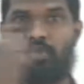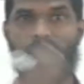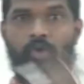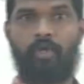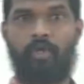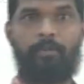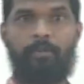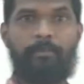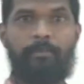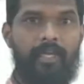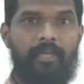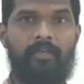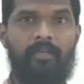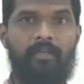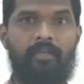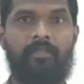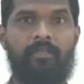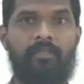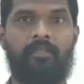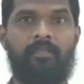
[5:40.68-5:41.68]
or pen.
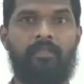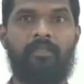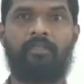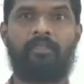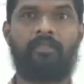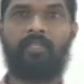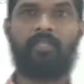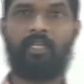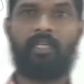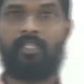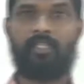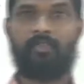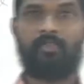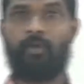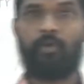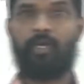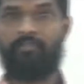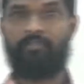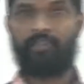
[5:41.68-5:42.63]
That is what